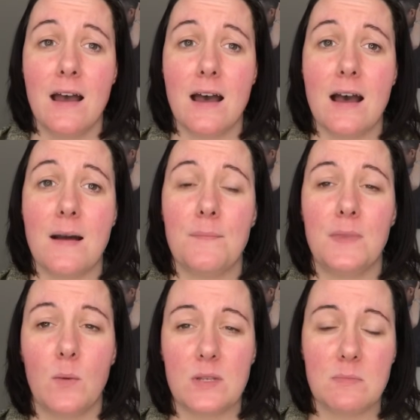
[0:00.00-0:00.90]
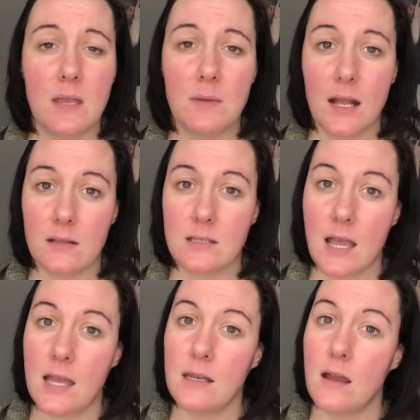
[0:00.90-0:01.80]
that was maybe
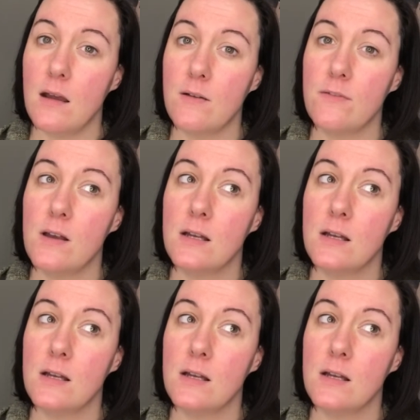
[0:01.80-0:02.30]
outside of